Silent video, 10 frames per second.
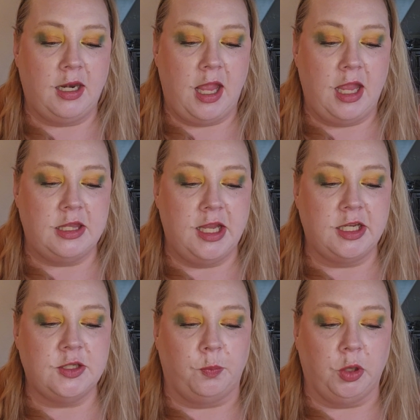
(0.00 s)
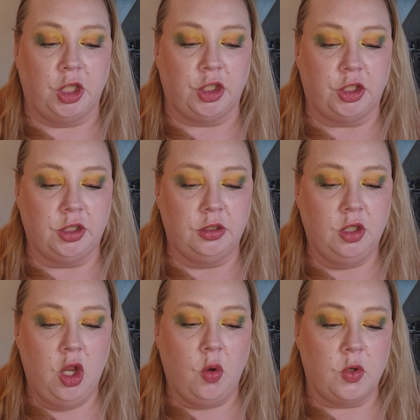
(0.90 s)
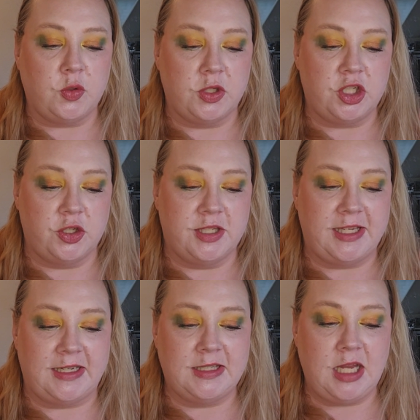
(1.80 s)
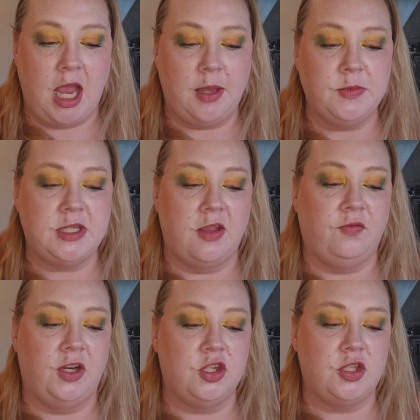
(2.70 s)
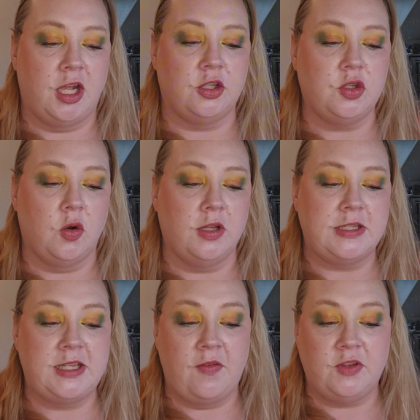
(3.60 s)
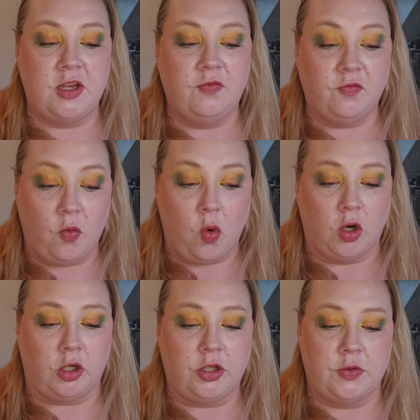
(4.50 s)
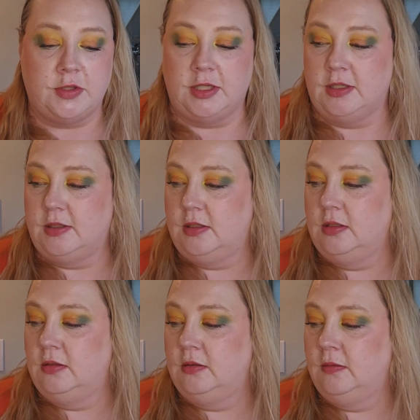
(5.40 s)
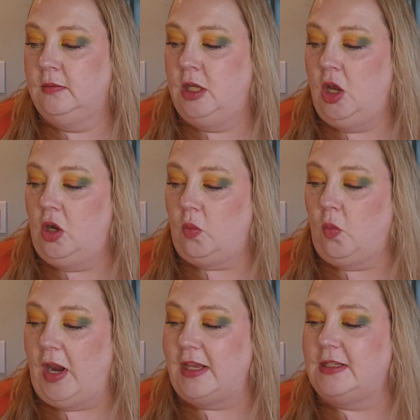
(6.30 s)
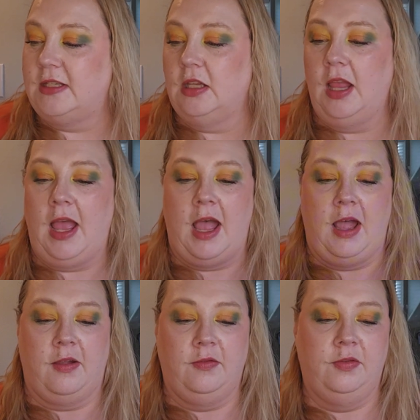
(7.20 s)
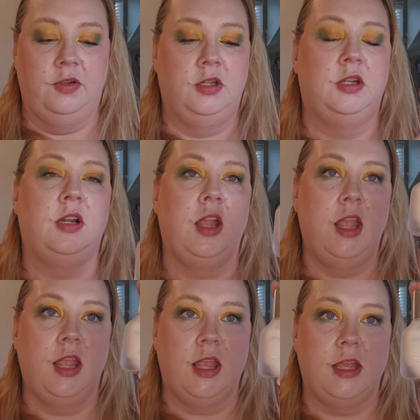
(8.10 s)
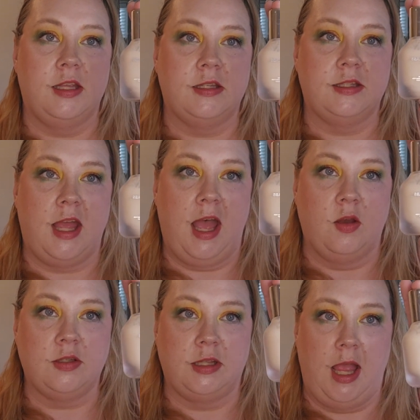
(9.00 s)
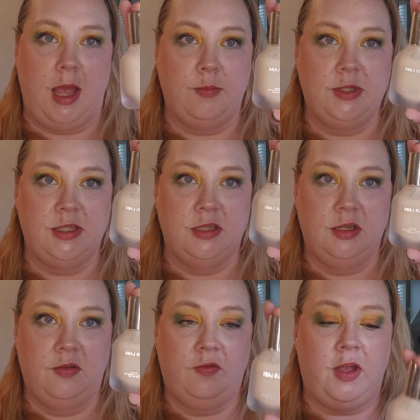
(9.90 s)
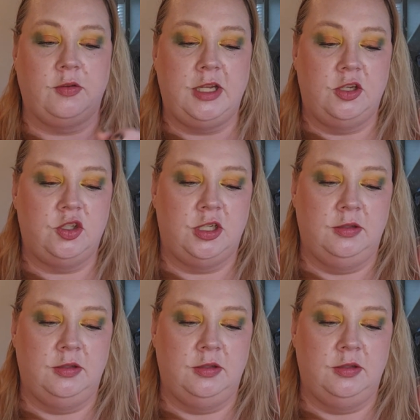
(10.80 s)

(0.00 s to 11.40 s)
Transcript: a NYX Blur, which was used 6 times and finished at a total of 74 uses. What I still have is the Haus Labs foundation,